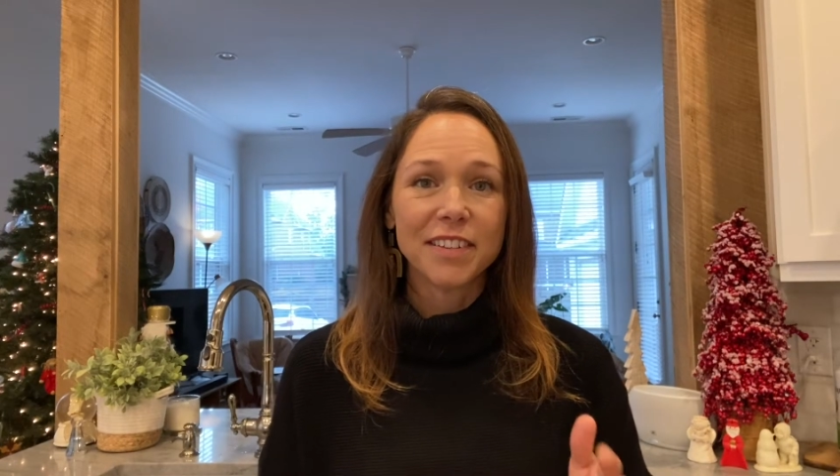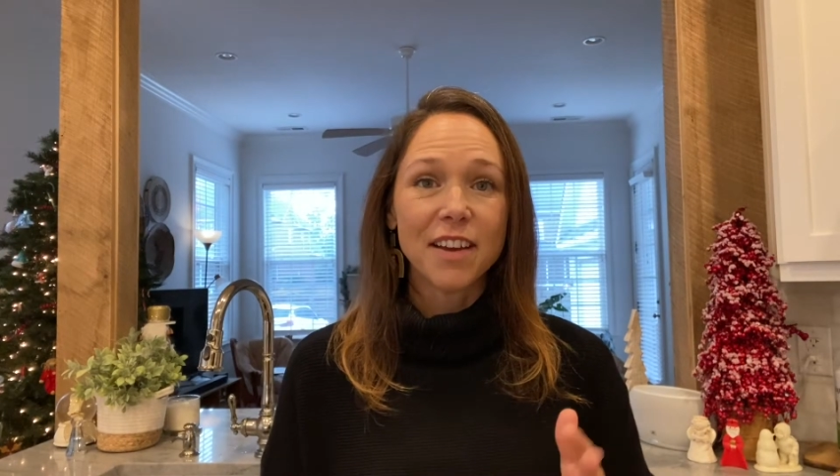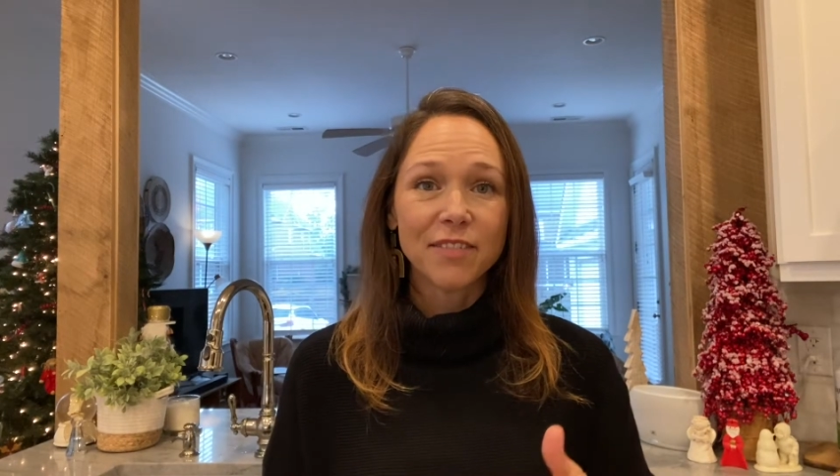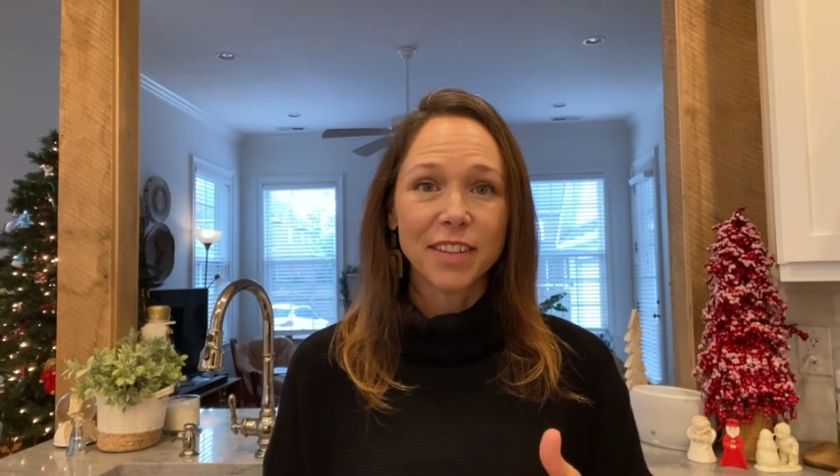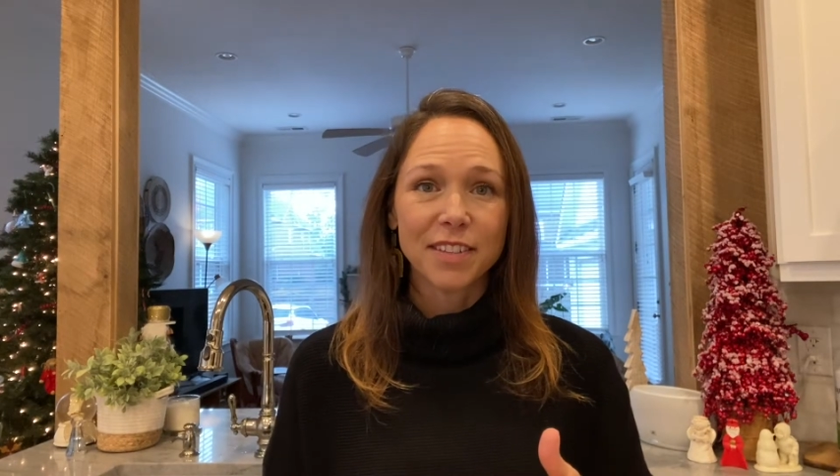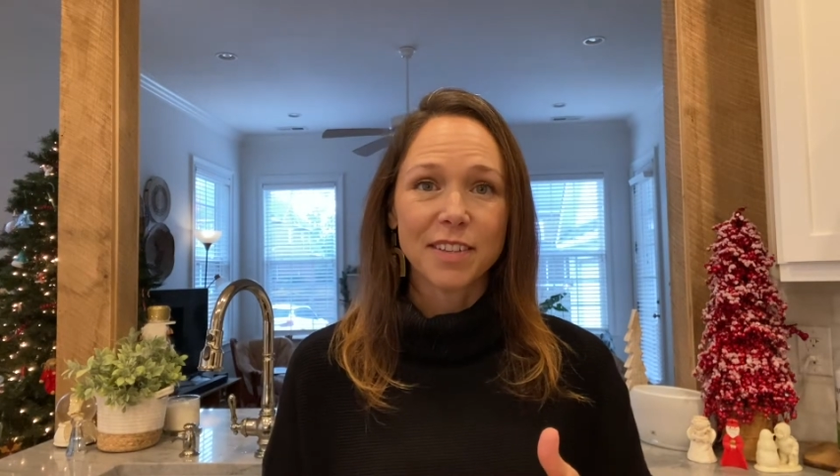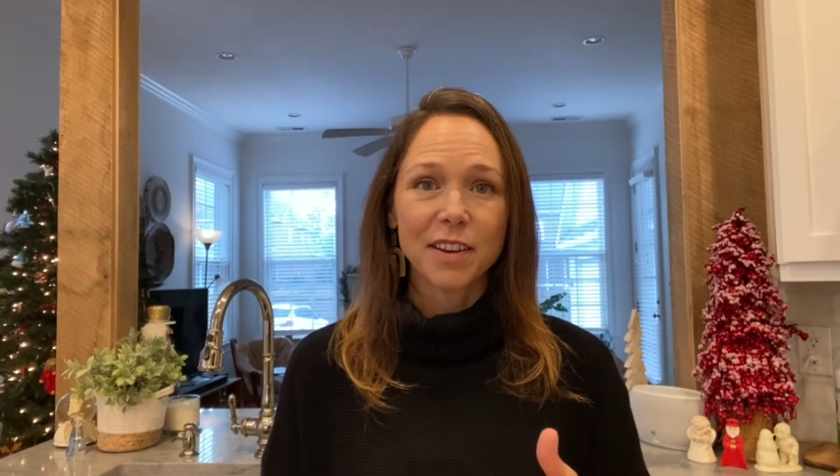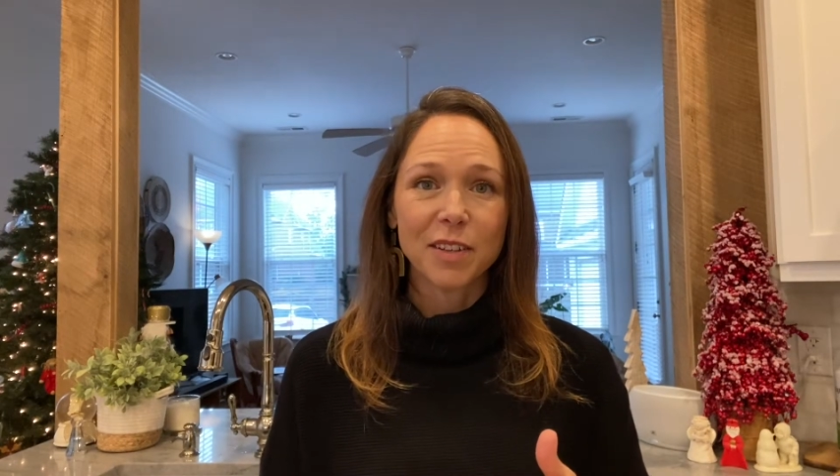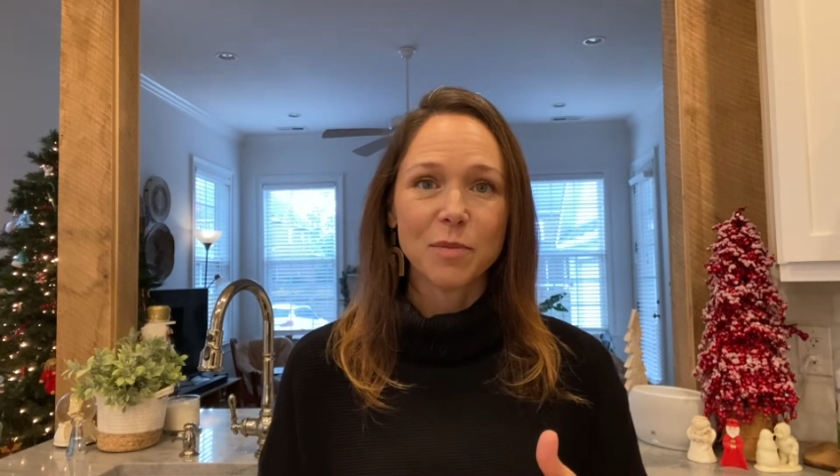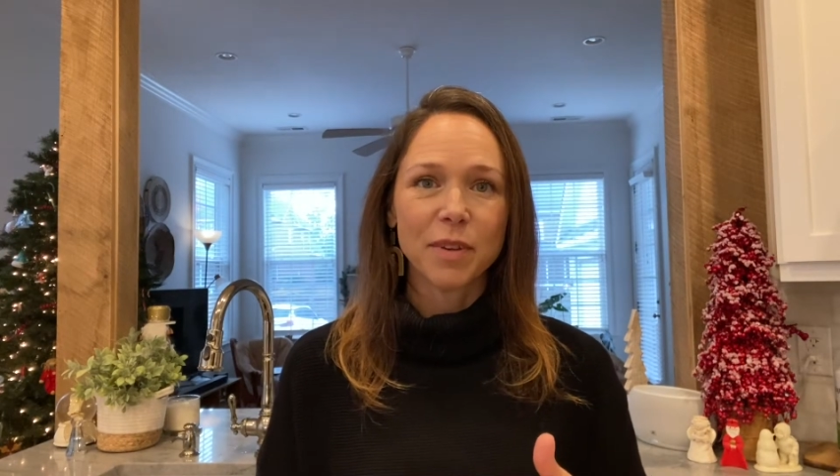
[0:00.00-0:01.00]
Netflix
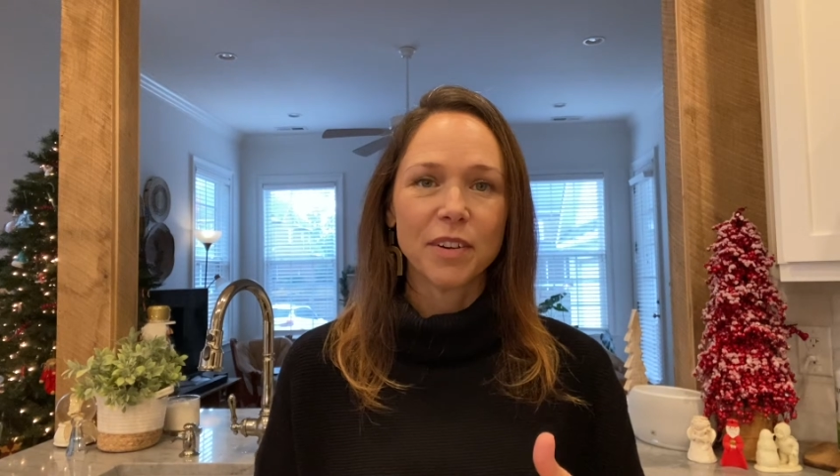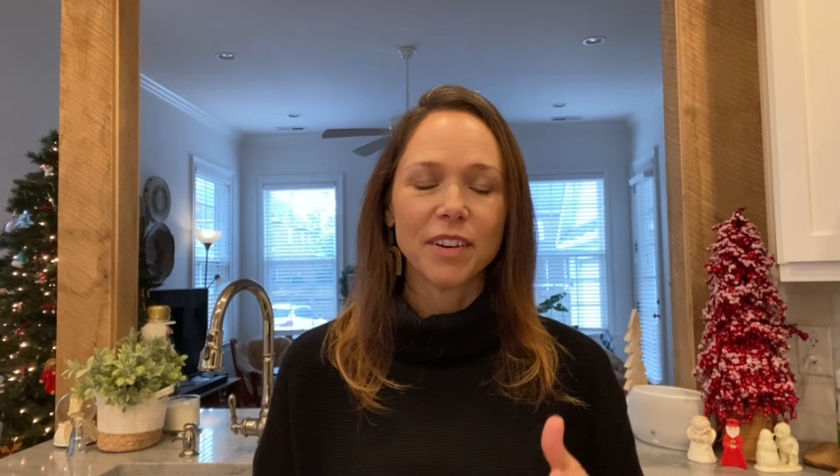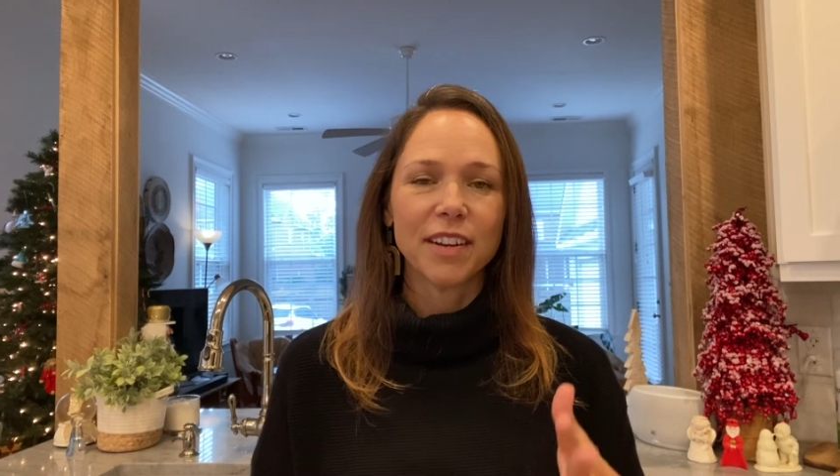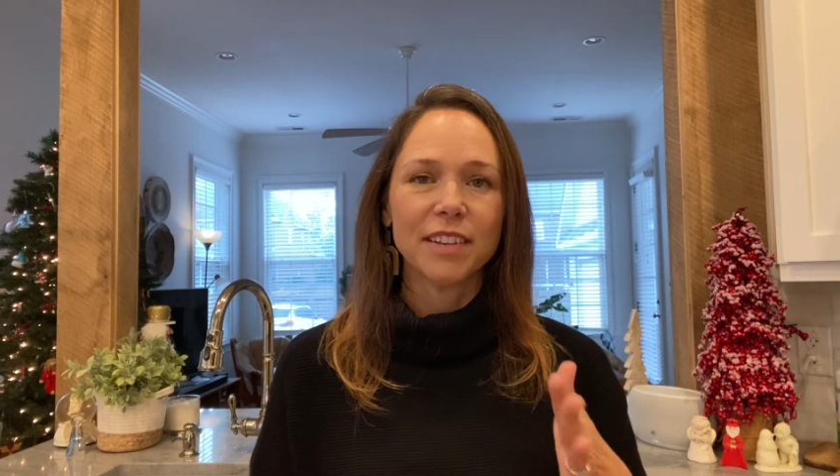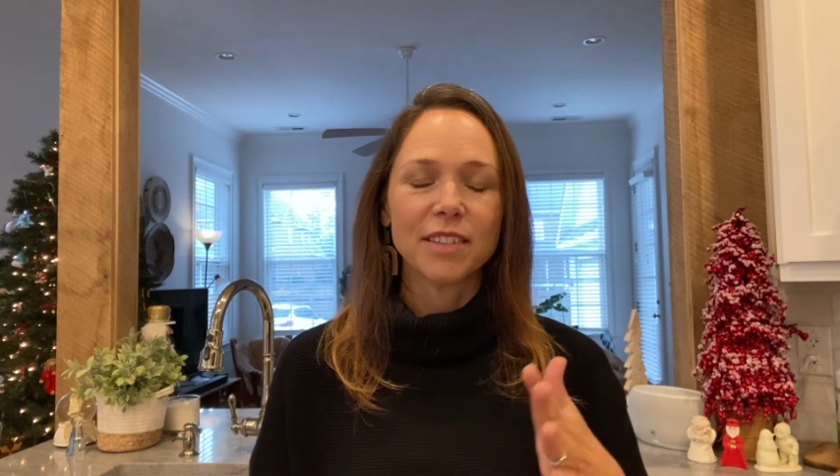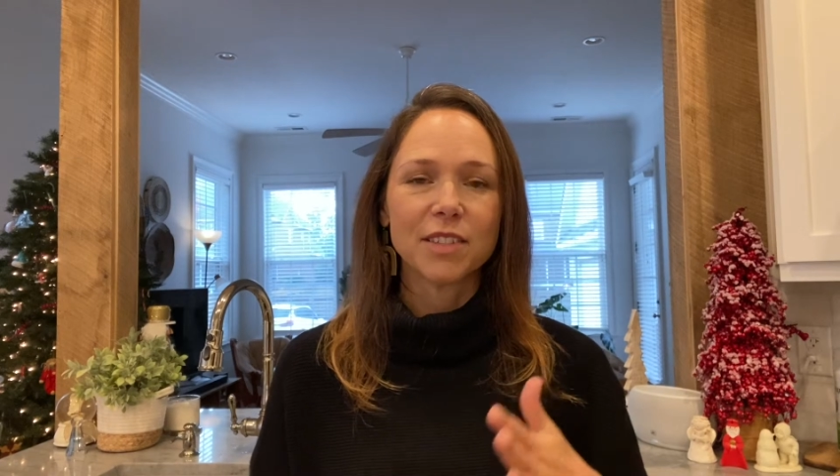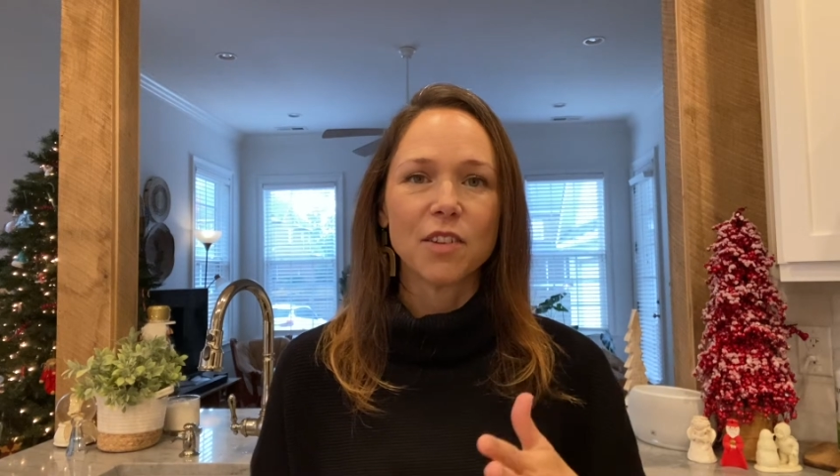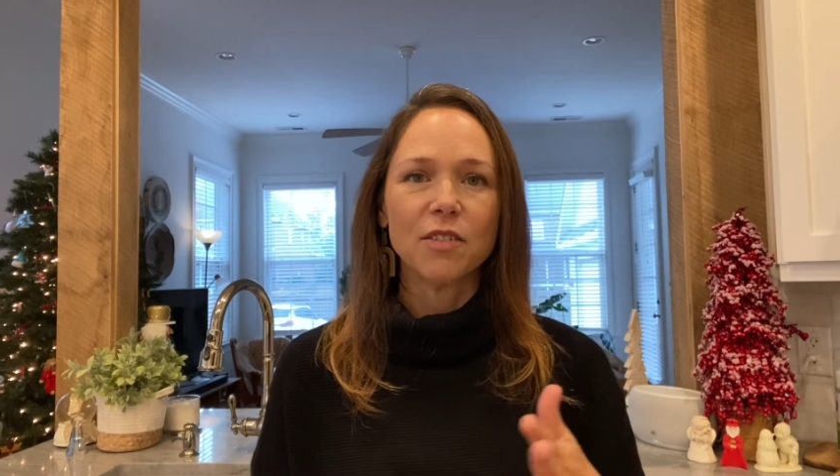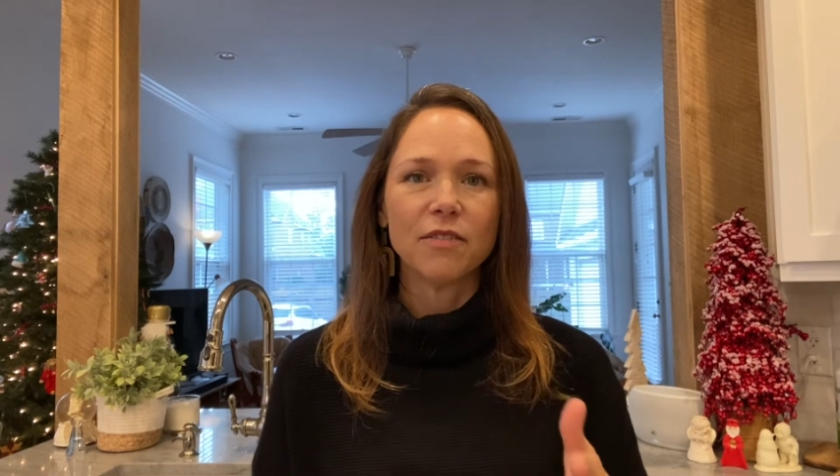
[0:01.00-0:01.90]
documentary Salt,